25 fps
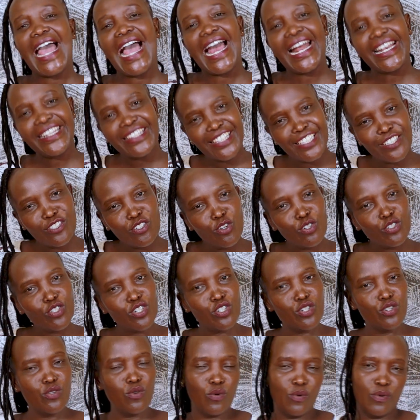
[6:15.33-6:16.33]
and they
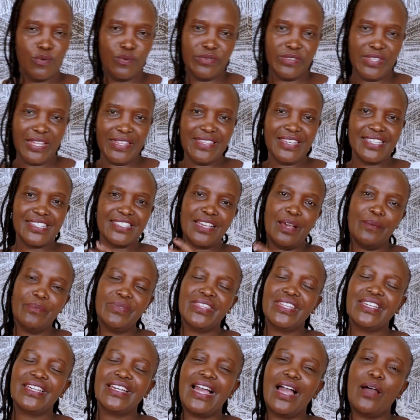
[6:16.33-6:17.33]
don't know that there's
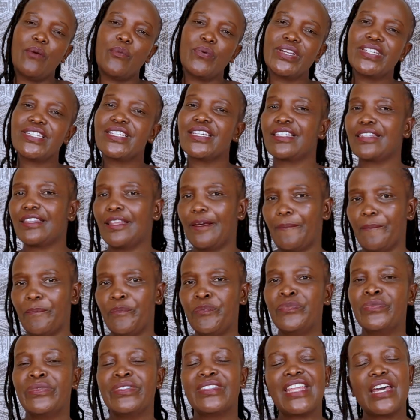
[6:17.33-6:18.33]
something awaiting them,
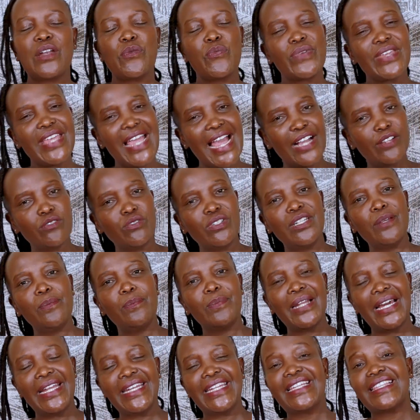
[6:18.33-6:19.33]
that we are actually
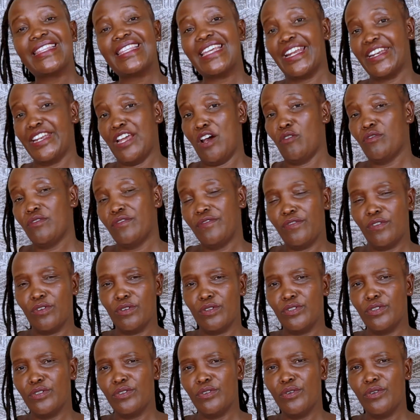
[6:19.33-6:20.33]
planning their downfall.